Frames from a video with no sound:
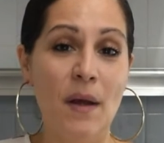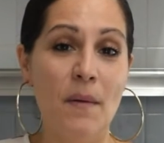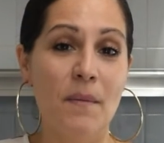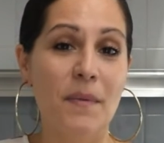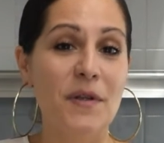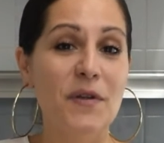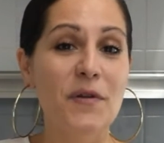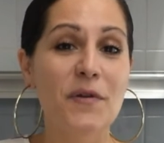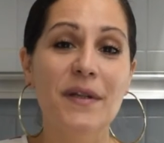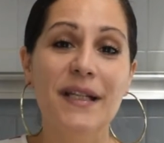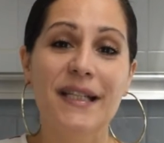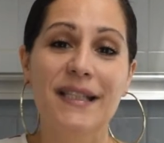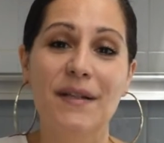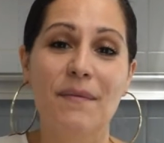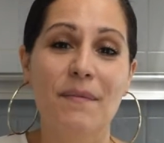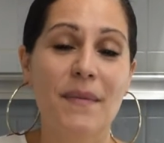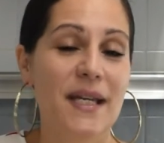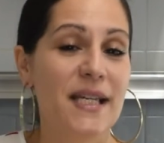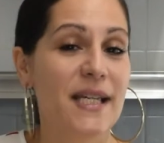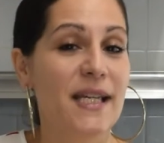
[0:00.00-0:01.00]
but you need to
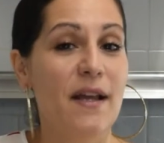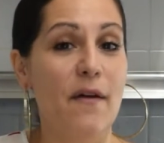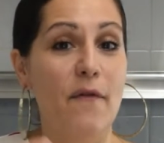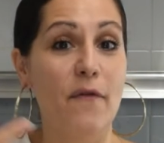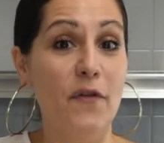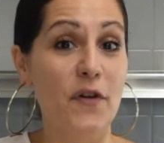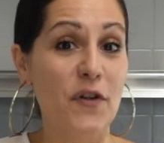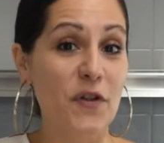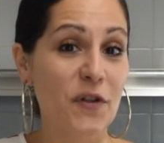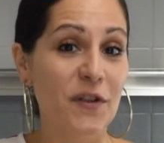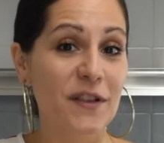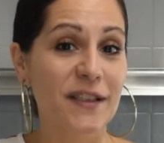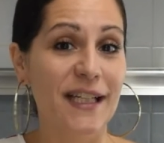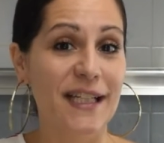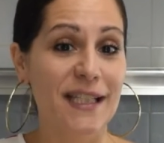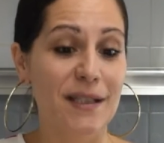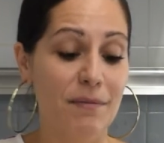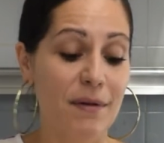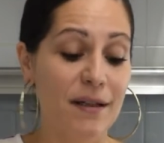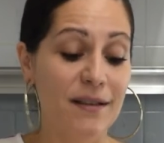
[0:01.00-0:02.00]
make it for your
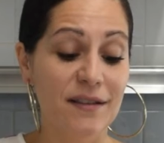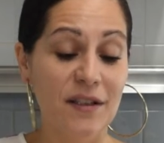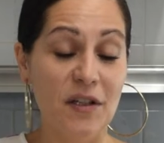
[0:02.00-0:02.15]
taste buds.